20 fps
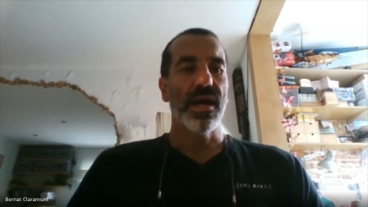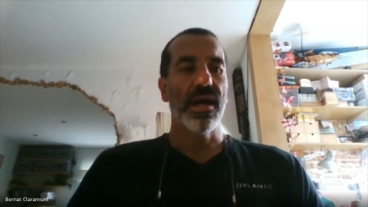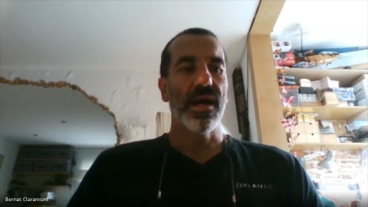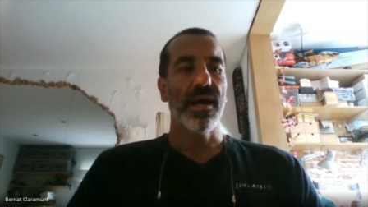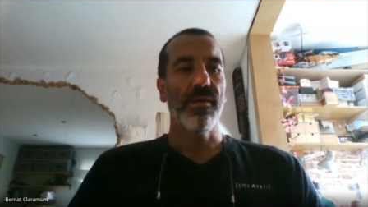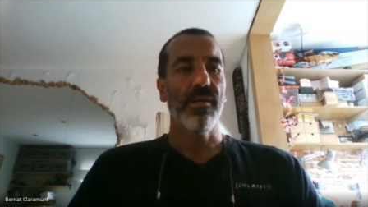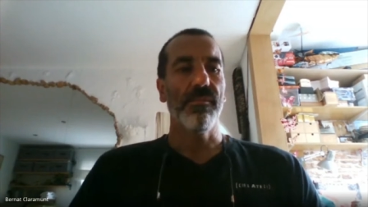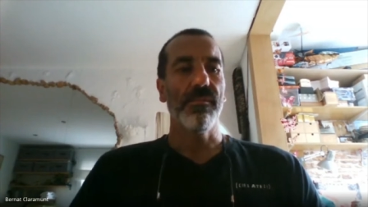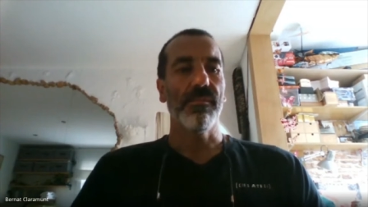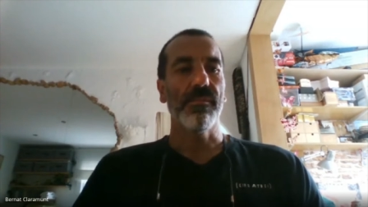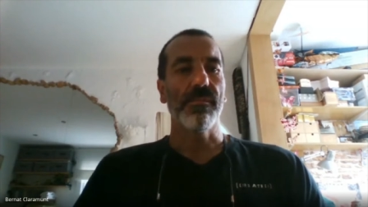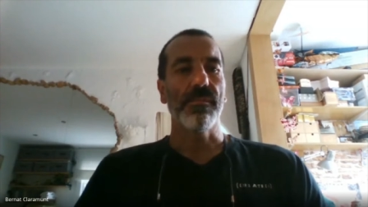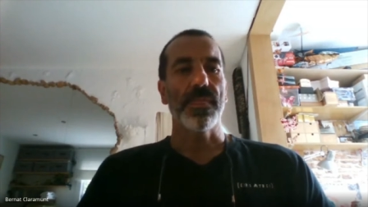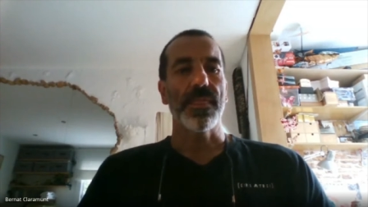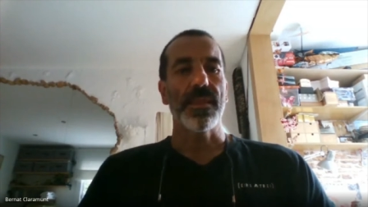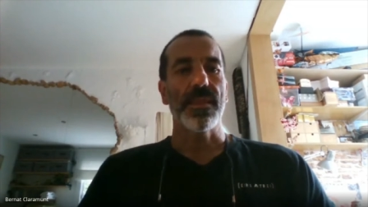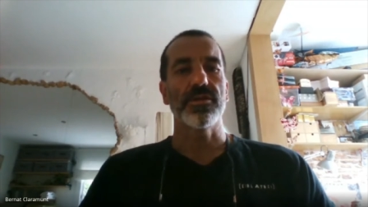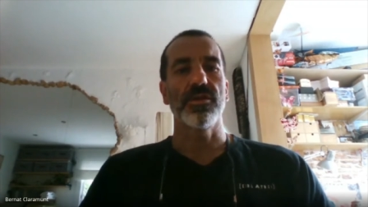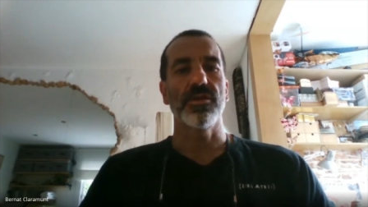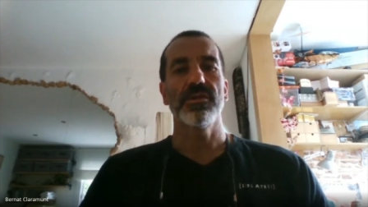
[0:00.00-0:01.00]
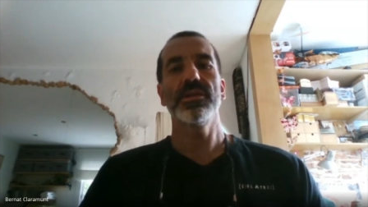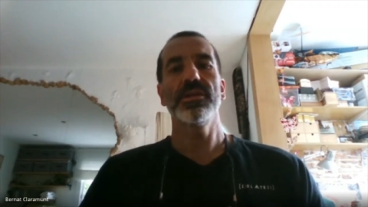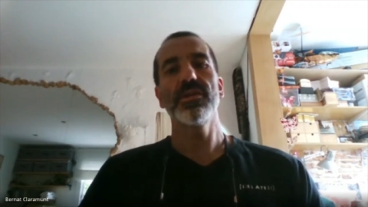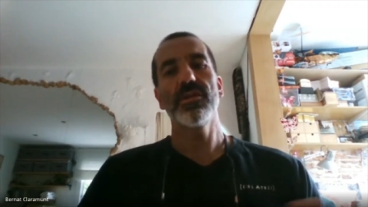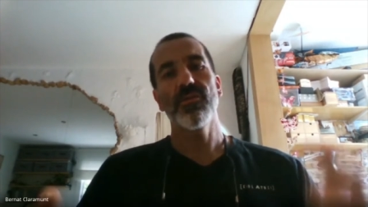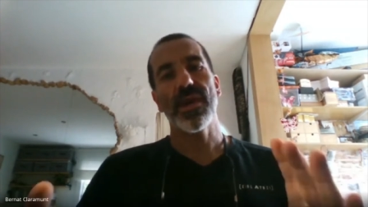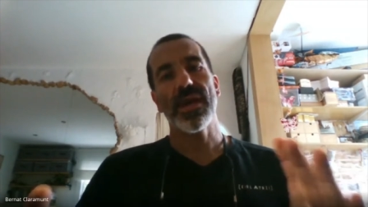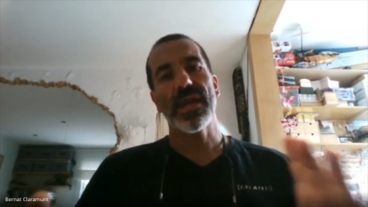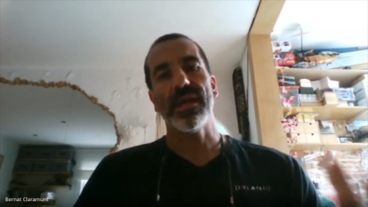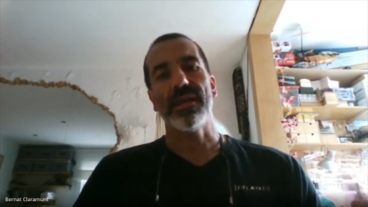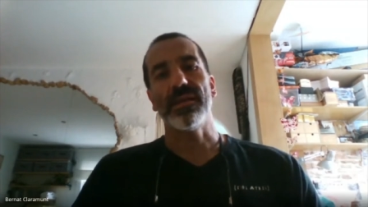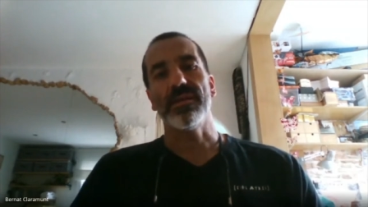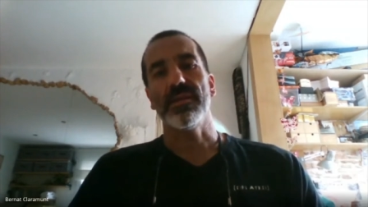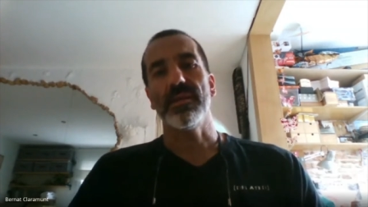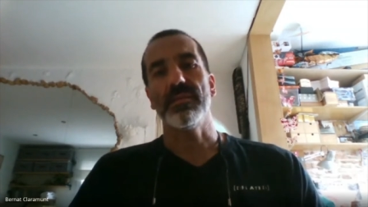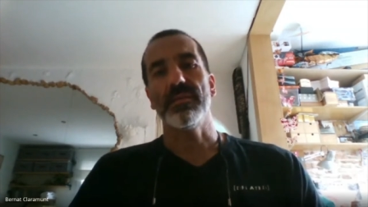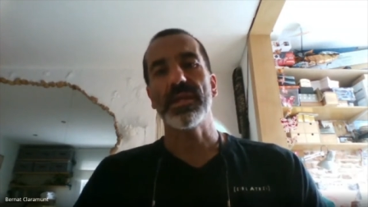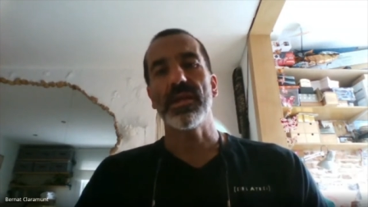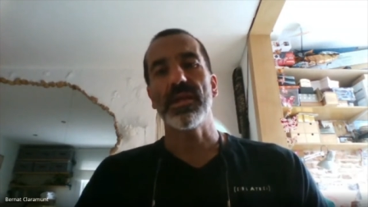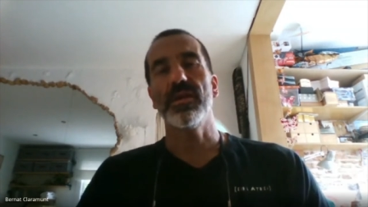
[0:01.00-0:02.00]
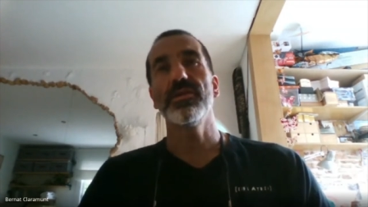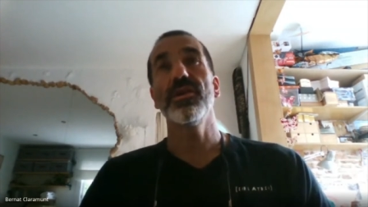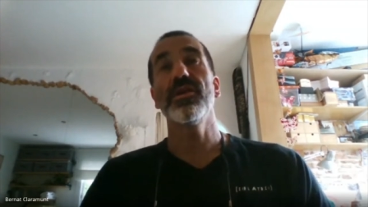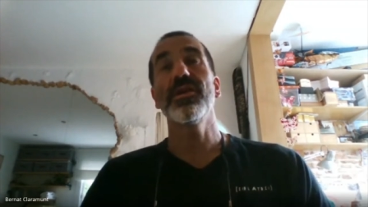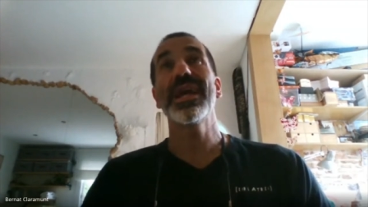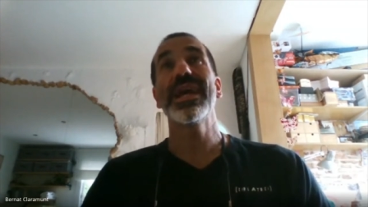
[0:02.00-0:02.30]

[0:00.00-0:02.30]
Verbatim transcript: Um, so this on one hand, but on the other